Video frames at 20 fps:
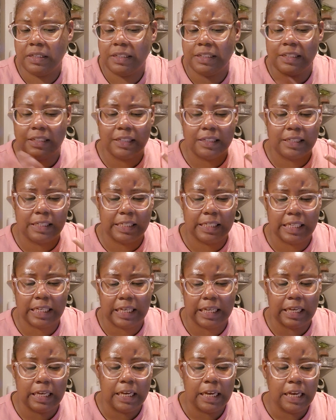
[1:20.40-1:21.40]
just to
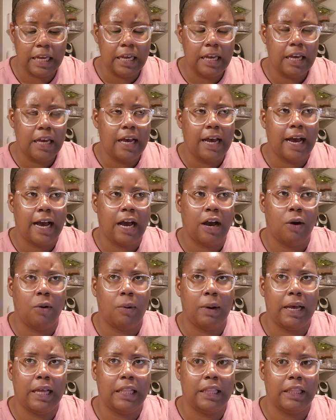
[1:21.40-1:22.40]
see
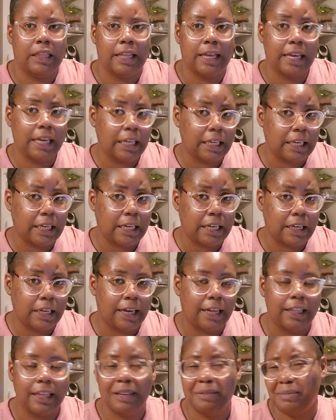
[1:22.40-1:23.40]
how I like
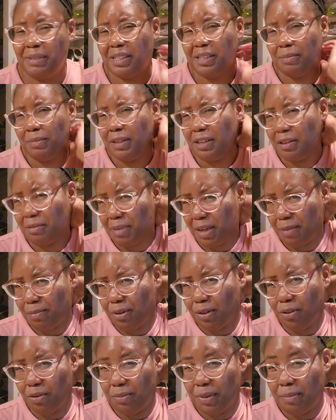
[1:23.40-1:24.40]
it. I like mixed media
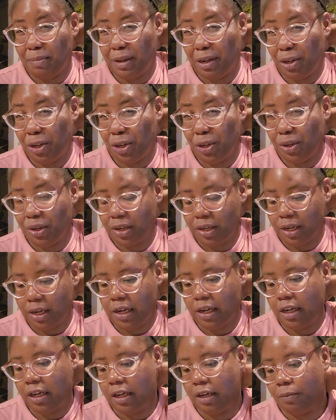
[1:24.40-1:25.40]
paper a little bit better.
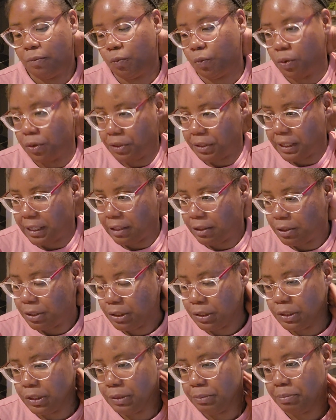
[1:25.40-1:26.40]

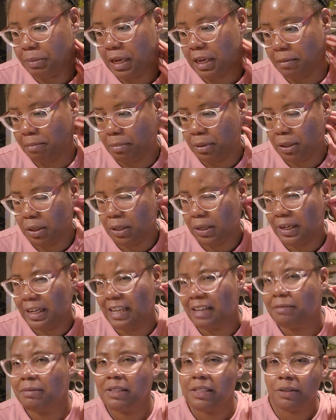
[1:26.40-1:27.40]
Watercolor paper,
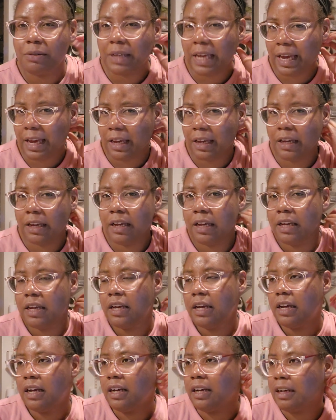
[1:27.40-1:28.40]
it was okay,
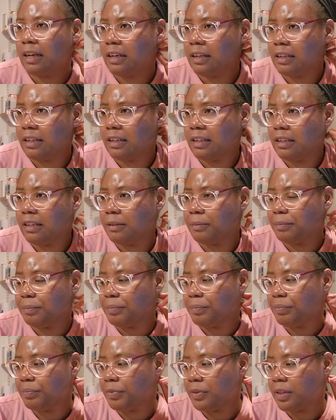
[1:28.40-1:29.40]

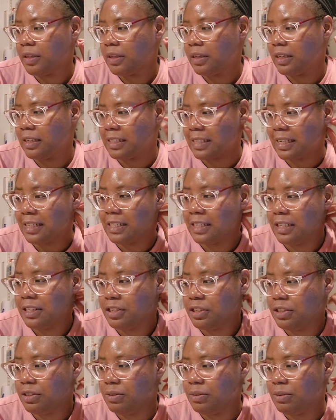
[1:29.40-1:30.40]
because I
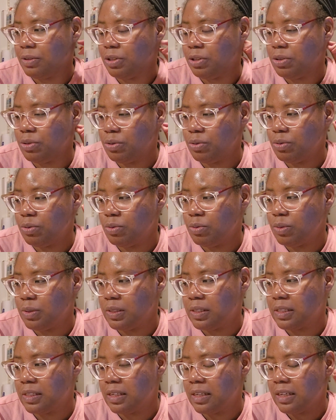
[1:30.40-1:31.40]
did
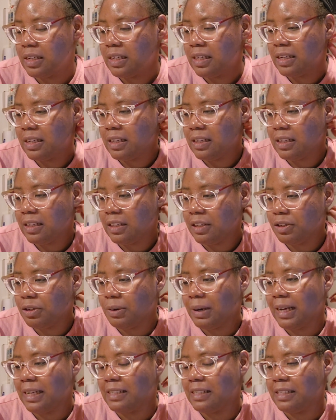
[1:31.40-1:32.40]
use,
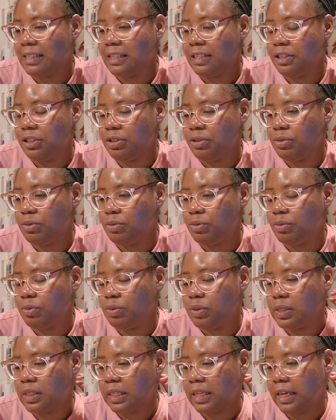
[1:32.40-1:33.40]

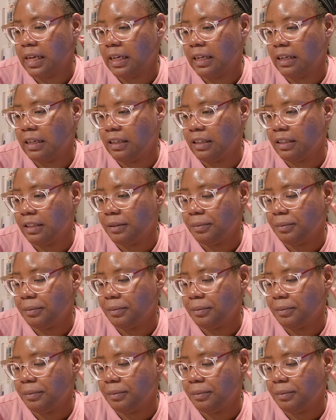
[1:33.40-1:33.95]
like